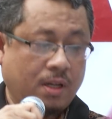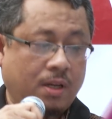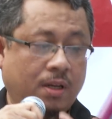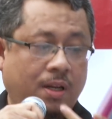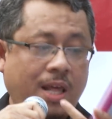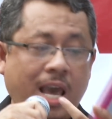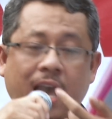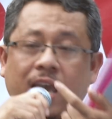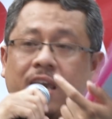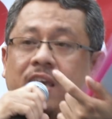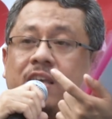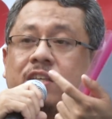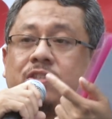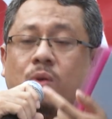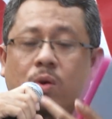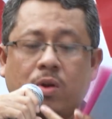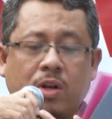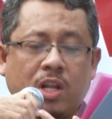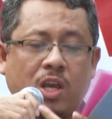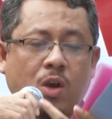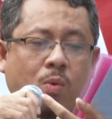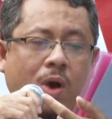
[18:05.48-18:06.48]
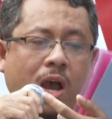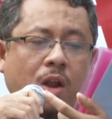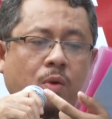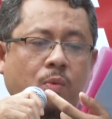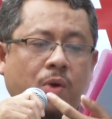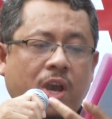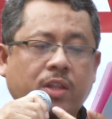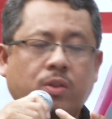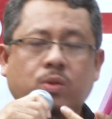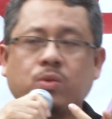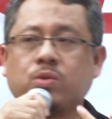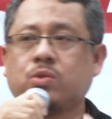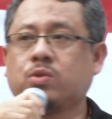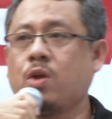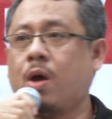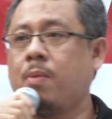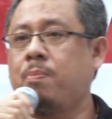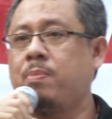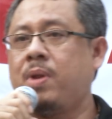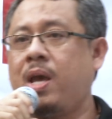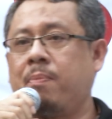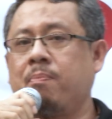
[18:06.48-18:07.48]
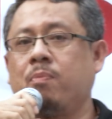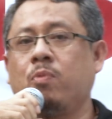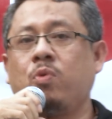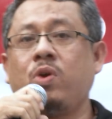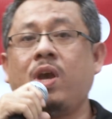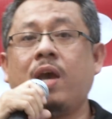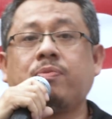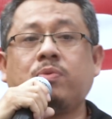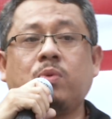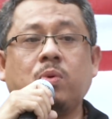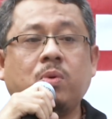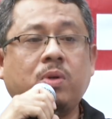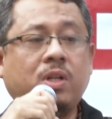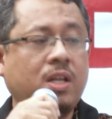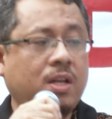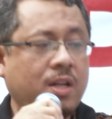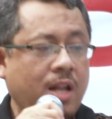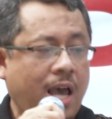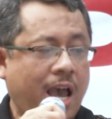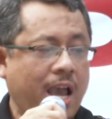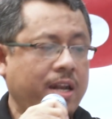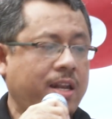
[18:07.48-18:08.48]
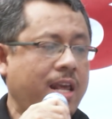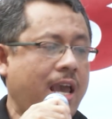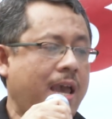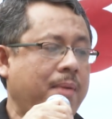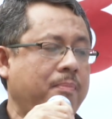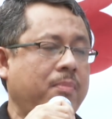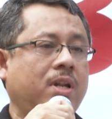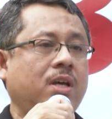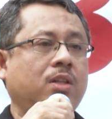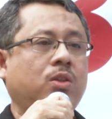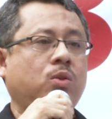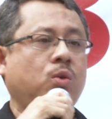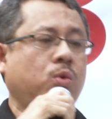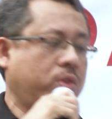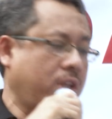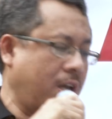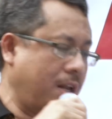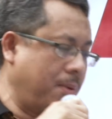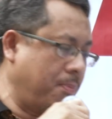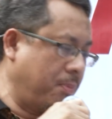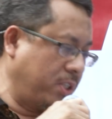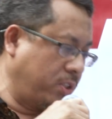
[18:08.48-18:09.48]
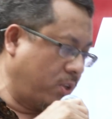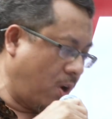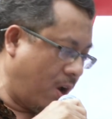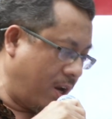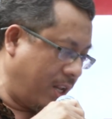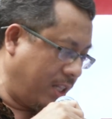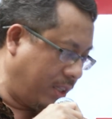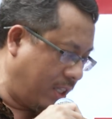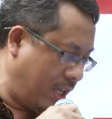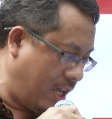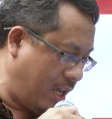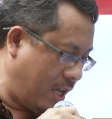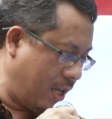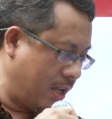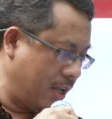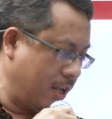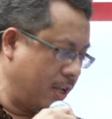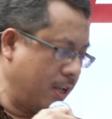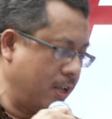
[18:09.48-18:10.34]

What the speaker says: There is only one way to stop them. We have to deny them the 2/3 majority